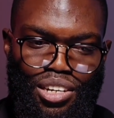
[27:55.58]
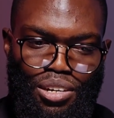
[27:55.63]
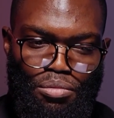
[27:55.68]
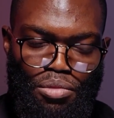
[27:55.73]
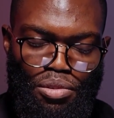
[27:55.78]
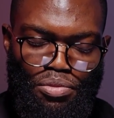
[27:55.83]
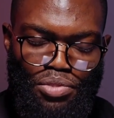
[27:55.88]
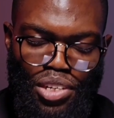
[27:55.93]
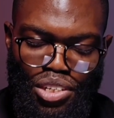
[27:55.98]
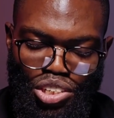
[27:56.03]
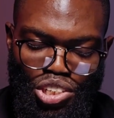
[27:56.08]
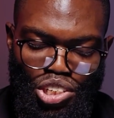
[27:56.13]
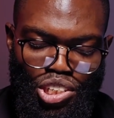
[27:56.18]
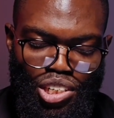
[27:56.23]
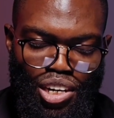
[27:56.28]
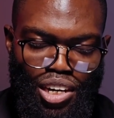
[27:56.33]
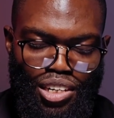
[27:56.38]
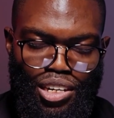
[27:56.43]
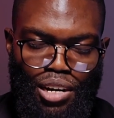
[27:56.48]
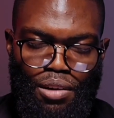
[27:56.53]
We've just
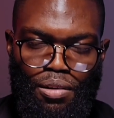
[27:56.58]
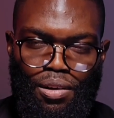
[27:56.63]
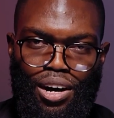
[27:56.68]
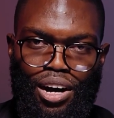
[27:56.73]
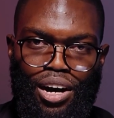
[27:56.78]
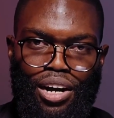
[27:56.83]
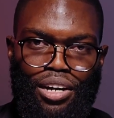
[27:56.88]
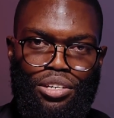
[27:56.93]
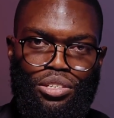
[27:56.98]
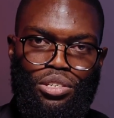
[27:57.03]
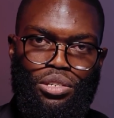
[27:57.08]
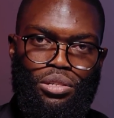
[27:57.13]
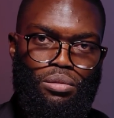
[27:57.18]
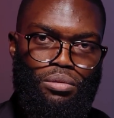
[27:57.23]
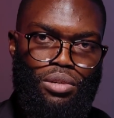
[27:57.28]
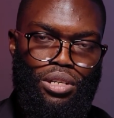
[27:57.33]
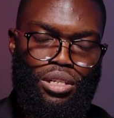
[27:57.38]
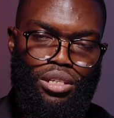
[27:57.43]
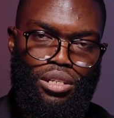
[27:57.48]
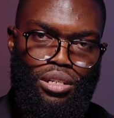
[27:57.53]
shut our eyes to
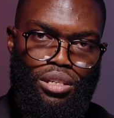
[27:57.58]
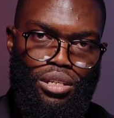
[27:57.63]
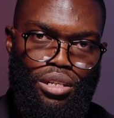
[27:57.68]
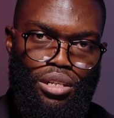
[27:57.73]
it.